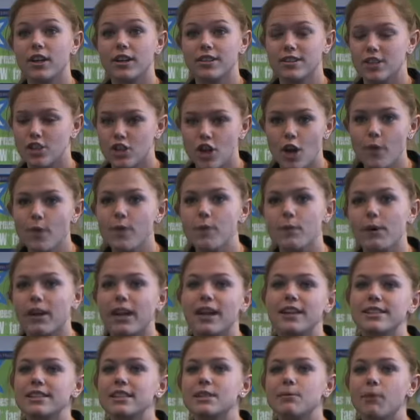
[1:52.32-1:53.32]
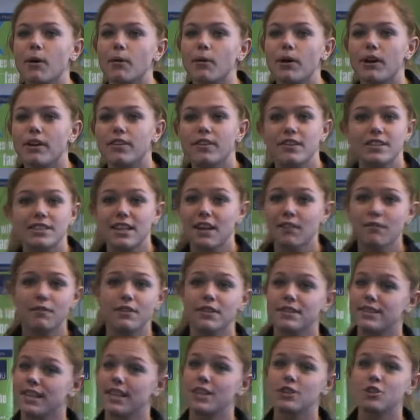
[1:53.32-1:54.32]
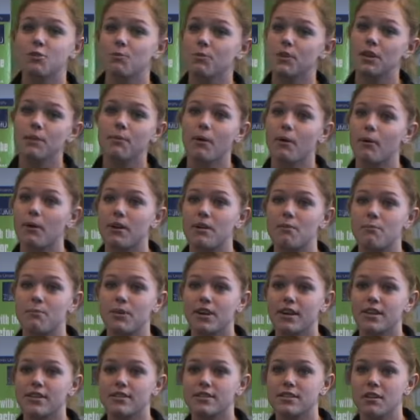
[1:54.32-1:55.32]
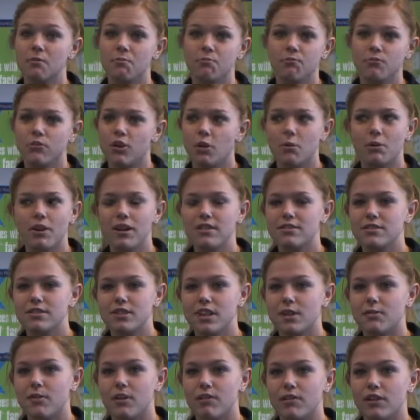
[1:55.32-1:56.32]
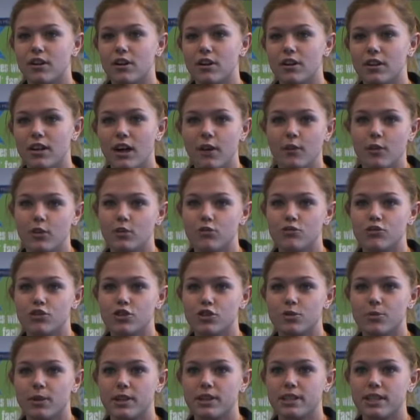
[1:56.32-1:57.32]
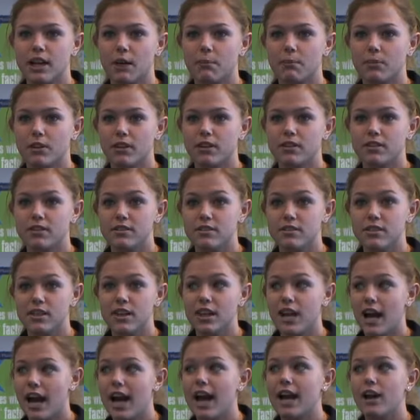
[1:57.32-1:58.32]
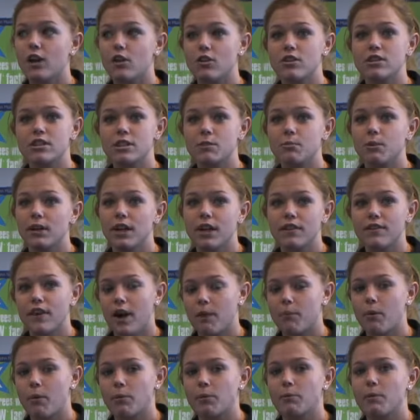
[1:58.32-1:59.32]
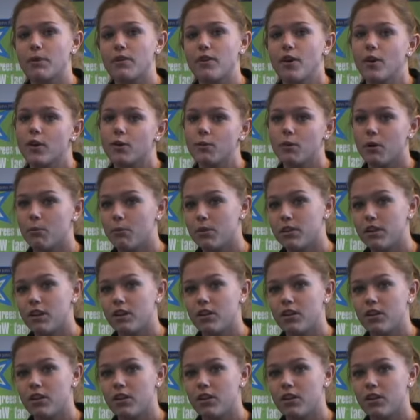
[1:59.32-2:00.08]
Because I know they will ask about it, they'll definitely say something about it because no one else is going to have it on. At the 120 applicants, I honestly believe I'll probably be the only one with it